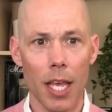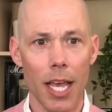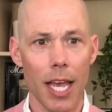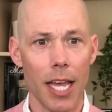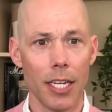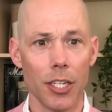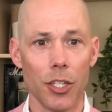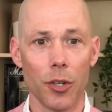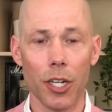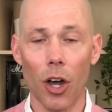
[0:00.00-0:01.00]
And
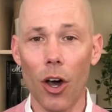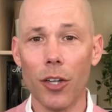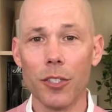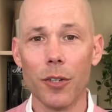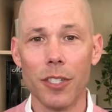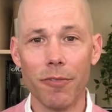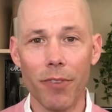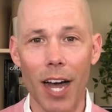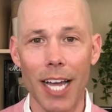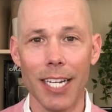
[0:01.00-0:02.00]
you can also
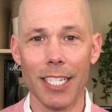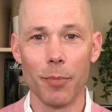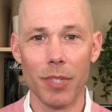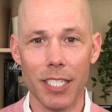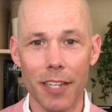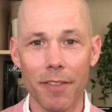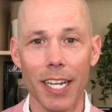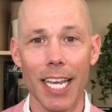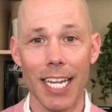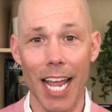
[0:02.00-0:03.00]
define a
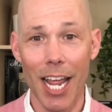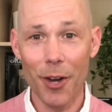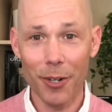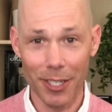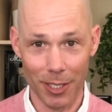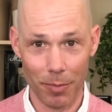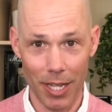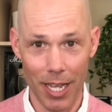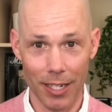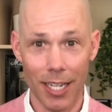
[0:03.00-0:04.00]
specific inheritance
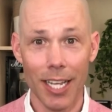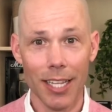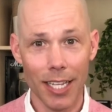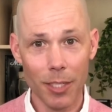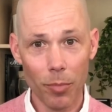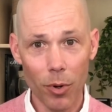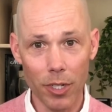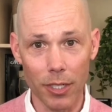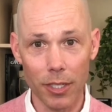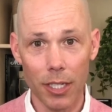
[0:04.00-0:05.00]
plan. That's
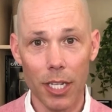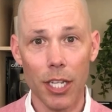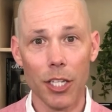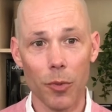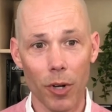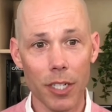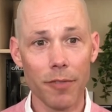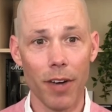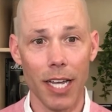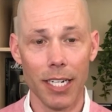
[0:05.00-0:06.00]
important. You want to
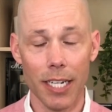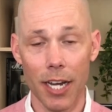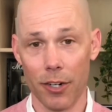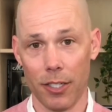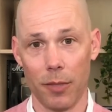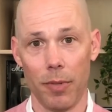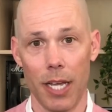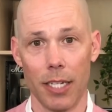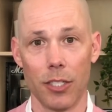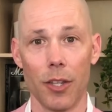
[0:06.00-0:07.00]
define an inheritance
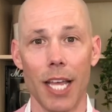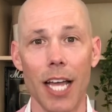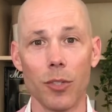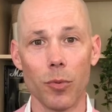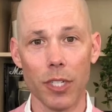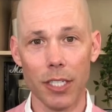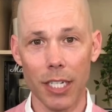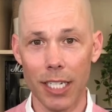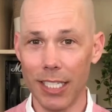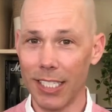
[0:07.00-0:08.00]
plan. So that's where you
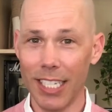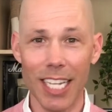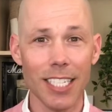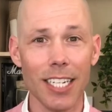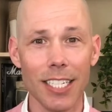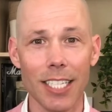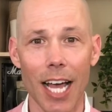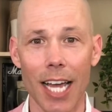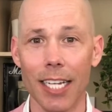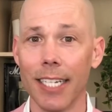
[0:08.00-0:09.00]
could get to
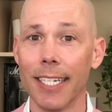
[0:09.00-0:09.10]
decide